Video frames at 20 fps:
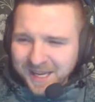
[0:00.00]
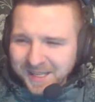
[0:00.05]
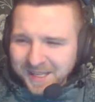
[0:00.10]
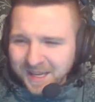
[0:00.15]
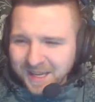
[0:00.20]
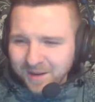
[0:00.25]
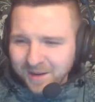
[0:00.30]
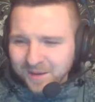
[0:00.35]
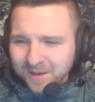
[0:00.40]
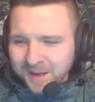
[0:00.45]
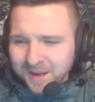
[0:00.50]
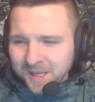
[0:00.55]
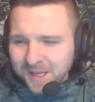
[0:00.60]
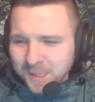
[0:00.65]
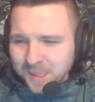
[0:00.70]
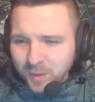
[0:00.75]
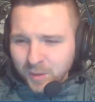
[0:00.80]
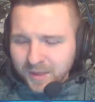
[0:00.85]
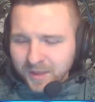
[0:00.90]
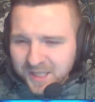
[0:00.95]
down.
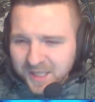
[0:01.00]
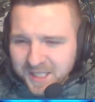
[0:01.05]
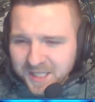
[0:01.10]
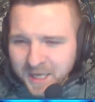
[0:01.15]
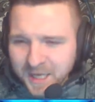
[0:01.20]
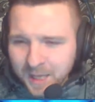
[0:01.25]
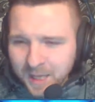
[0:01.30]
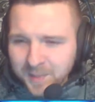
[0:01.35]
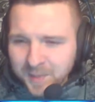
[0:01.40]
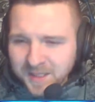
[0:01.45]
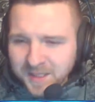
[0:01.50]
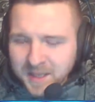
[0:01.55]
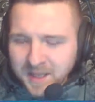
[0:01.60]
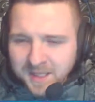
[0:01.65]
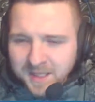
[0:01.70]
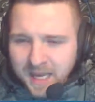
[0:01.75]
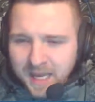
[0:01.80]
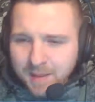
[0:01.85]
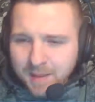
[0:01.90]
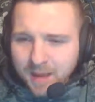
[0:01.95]
It's one of the snipers in
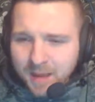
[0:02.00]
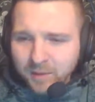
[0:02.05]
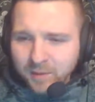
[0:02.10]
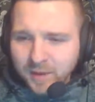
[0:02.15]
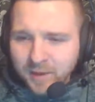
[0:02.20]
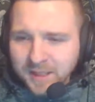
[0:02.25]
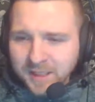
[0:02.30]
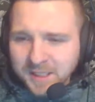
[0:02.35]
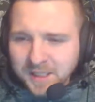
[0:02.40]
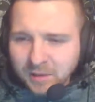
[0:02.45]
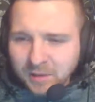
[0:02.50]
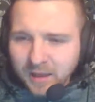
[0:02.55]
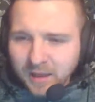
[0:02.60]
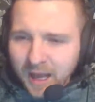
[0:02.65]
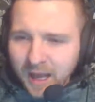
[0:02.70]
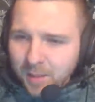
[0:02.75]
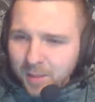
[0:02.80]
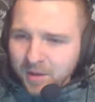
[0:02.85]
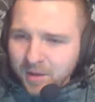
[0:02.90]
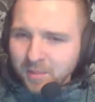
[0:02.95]
this game that I really do
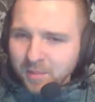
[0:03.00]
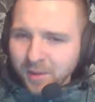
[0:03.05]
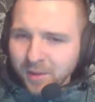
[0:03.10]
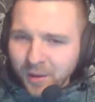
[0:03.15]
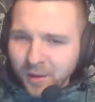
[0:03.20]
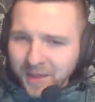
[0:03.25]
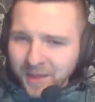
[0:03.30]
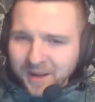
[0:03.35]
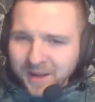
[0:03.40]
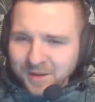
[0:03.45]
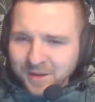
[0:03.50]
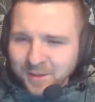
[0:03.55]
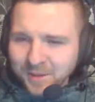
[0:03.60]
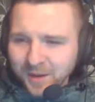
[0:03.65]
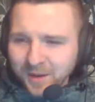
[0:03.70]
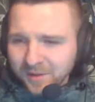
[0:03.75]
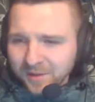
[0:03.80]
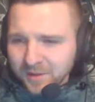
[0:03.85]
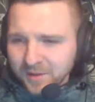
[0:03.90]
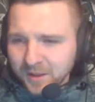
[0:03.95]
like, but I'm not that good
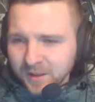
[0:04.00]
with.